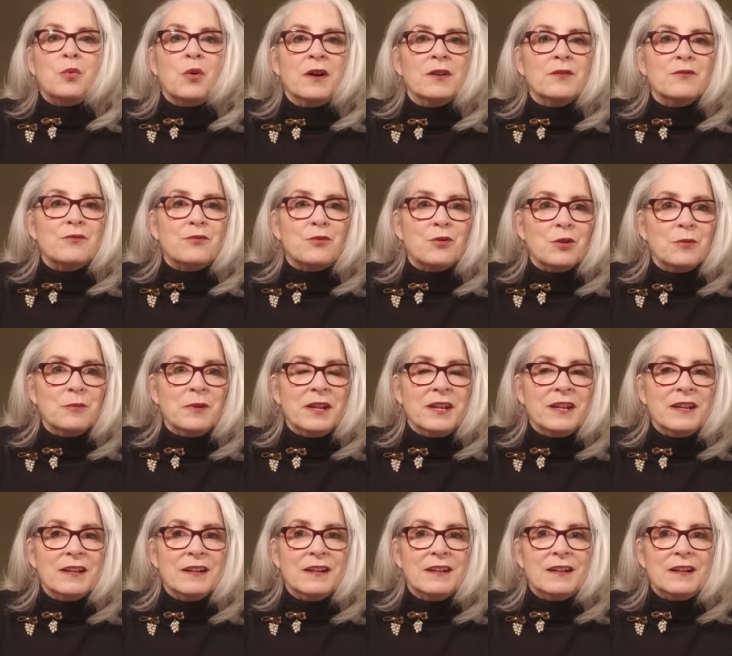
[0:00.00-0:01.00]
one for
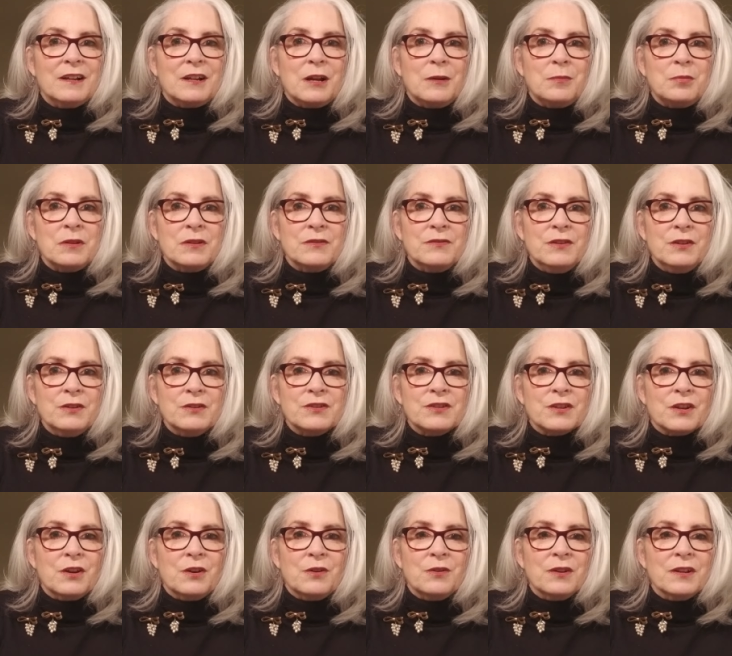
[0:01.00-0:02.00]
me a couple of years
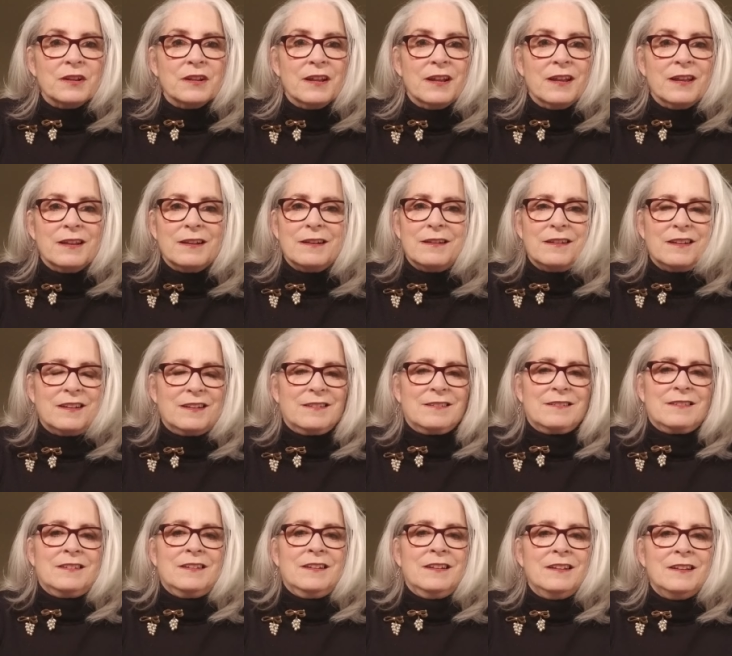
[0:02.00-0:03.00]
ago, and
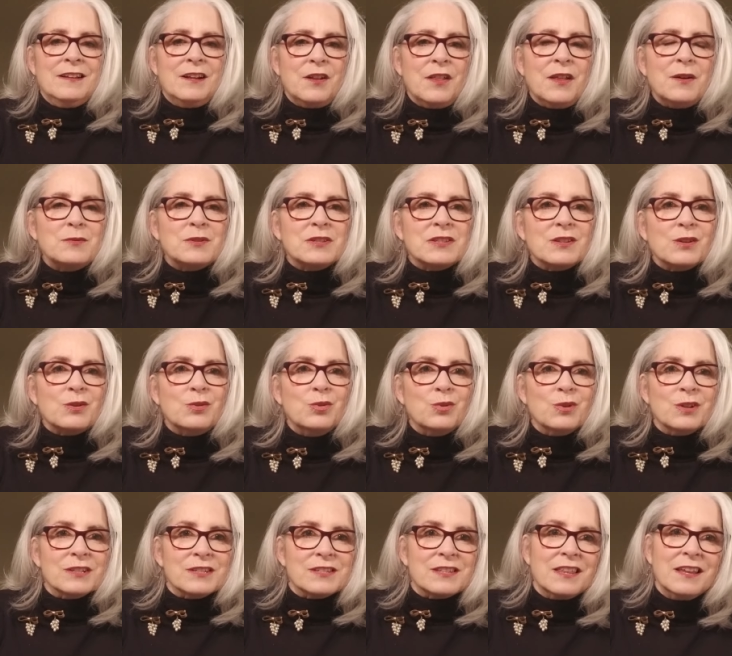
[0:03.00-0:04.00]
now that was the
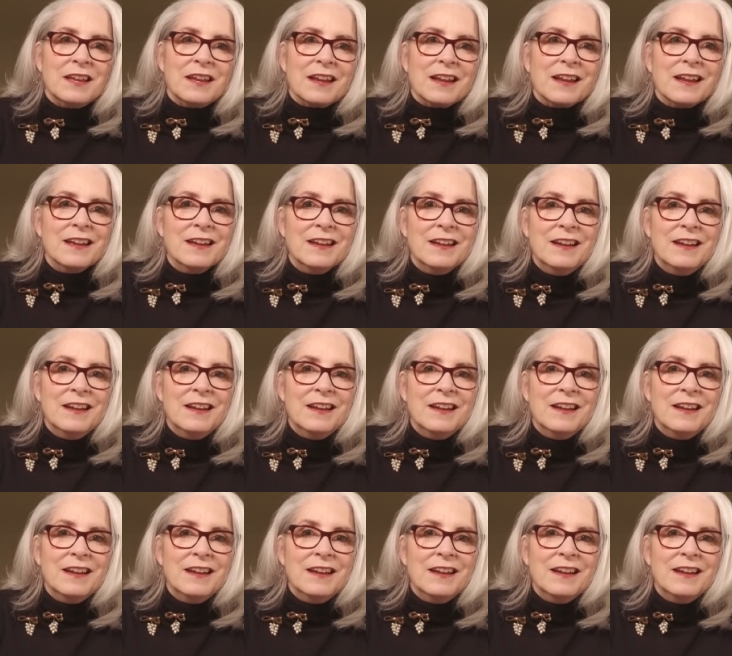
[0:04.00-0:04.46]
coolest thing.